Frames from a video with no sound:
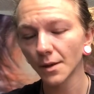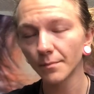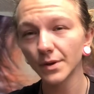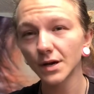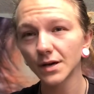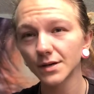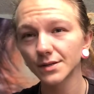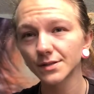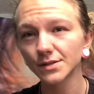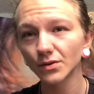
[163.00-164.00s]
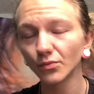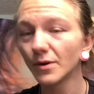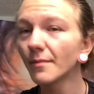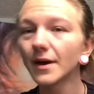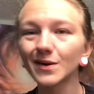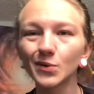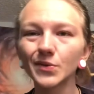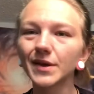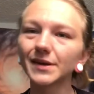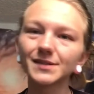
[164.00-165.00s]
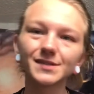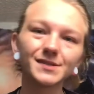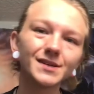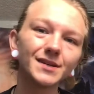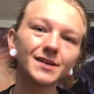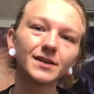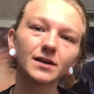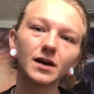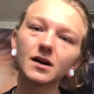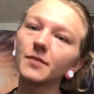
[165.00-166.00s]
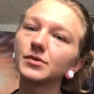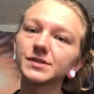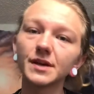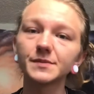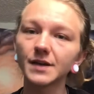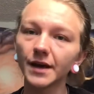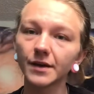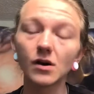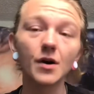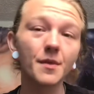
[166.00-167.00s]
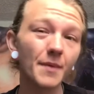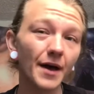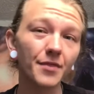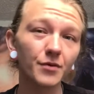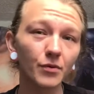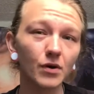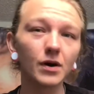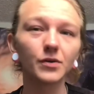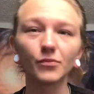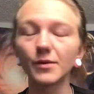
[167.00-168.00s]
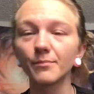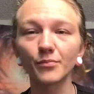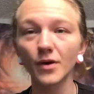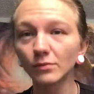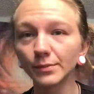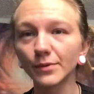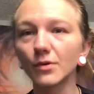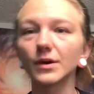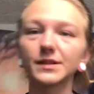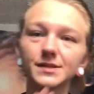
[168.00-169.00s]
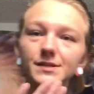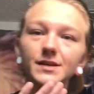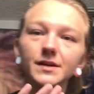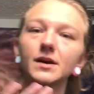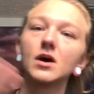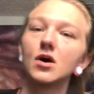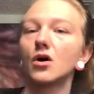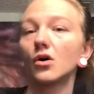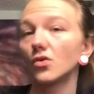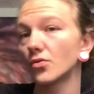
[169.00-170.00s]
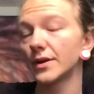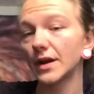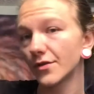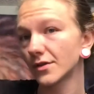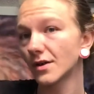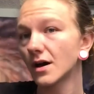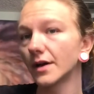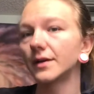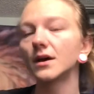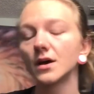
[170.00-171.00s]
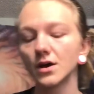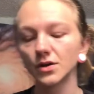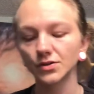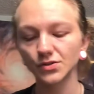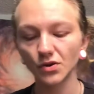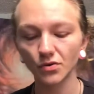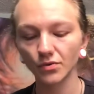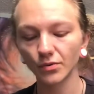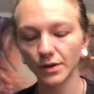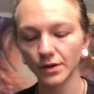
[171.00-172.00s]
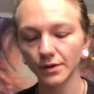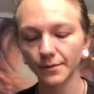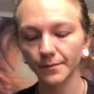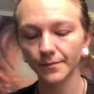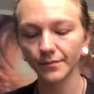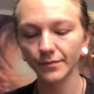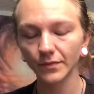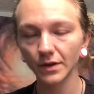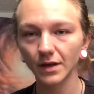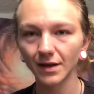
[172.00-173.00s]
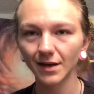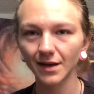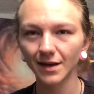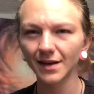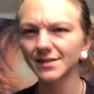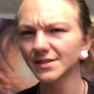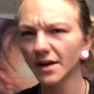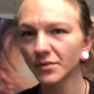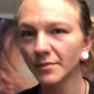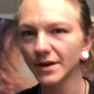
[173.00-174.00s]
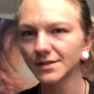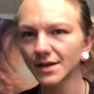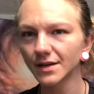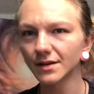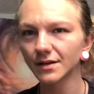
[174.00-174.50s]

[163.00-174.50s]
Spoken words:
because we may only get to see a couple steps ahead on the path that we're on. We probably won't get to see all the way down the line. So it's time to meditate.